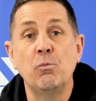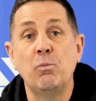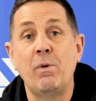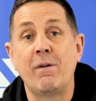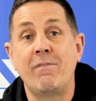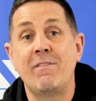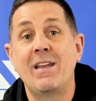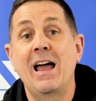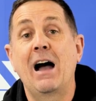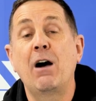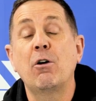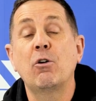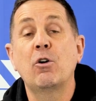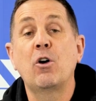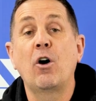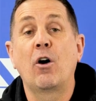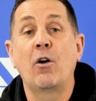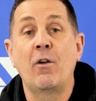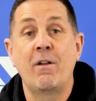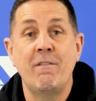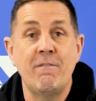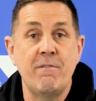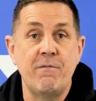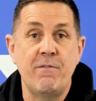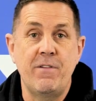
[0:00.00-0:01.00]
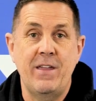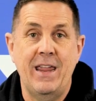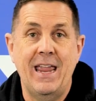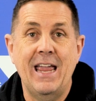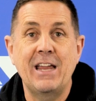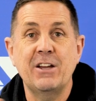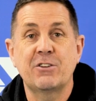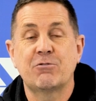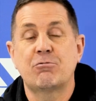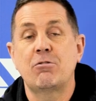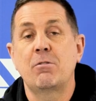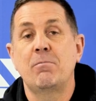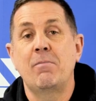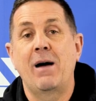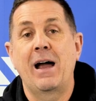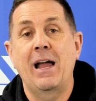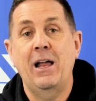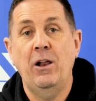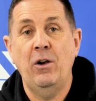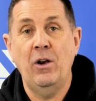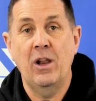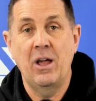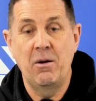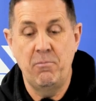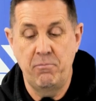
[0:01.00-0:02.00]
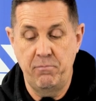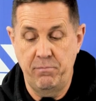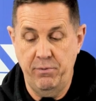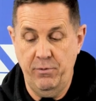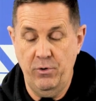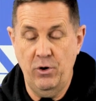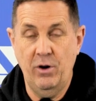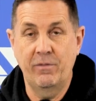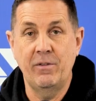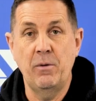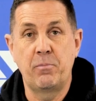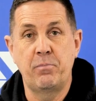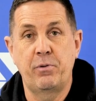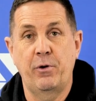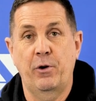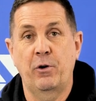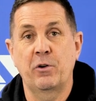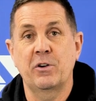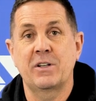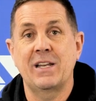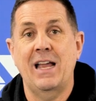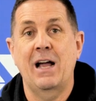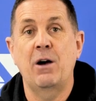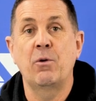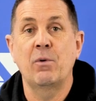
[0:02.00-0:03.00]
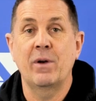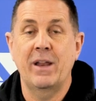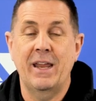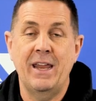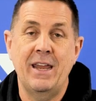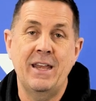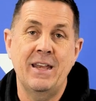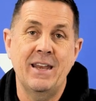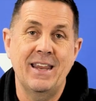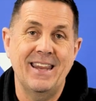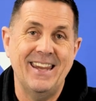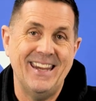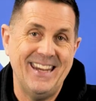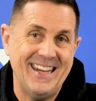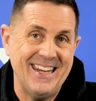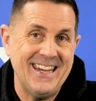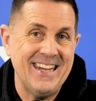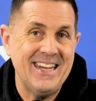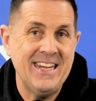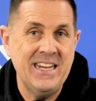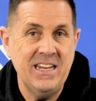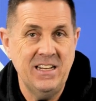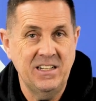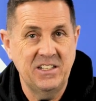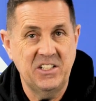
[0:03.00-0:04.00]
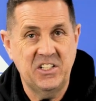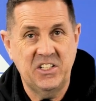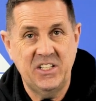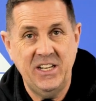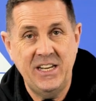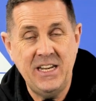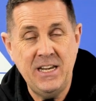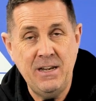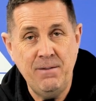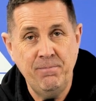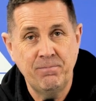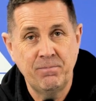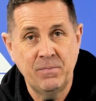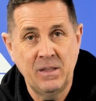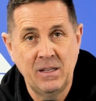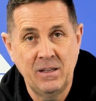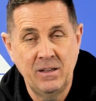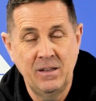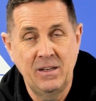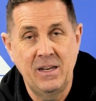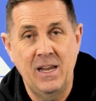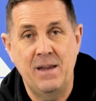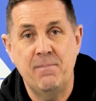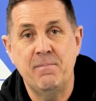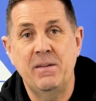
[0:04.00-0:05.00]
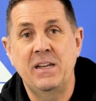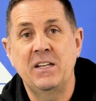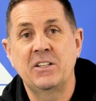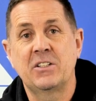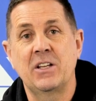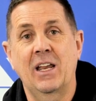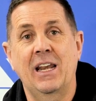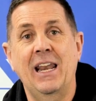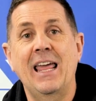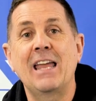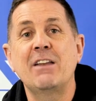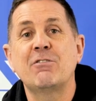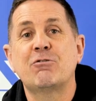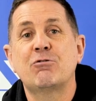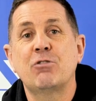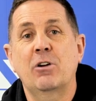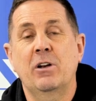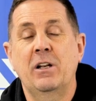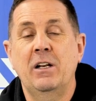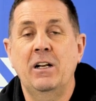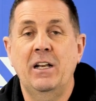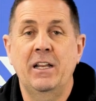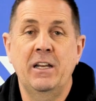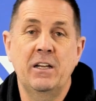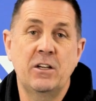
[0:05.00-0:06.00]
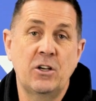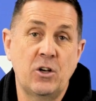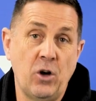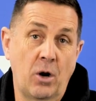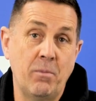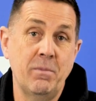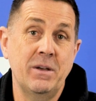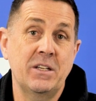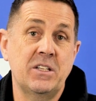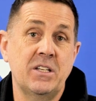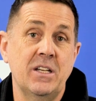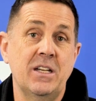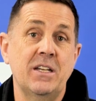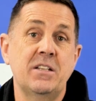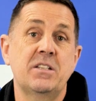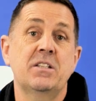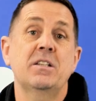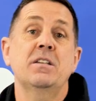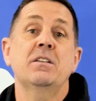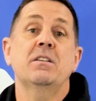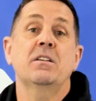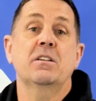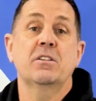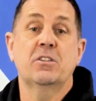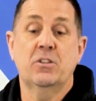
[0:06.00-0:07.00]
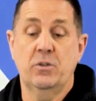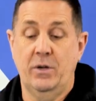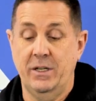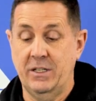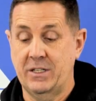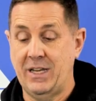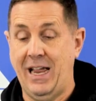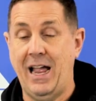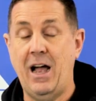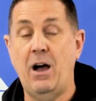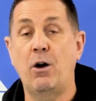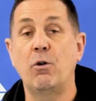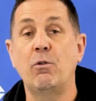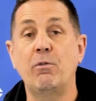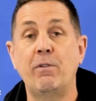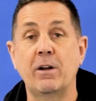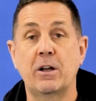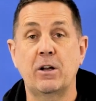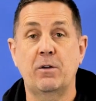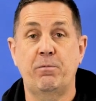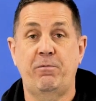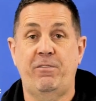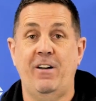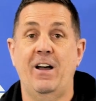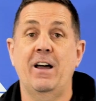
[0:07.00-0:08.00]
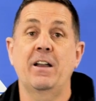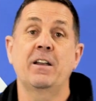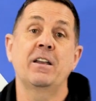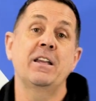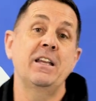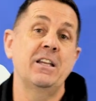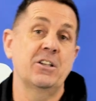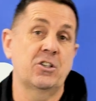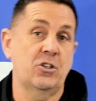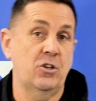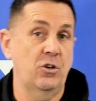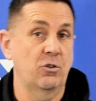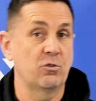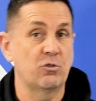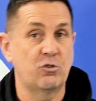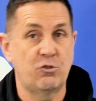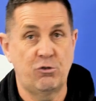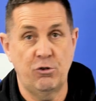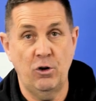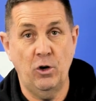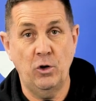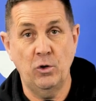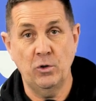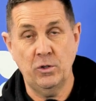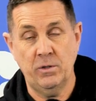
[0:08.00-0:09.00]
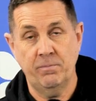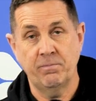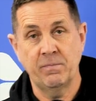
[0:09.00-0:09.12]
We've now gone the extra mile and brought the product out in EC. It means electronically commutated, so it's how the fan is controlled.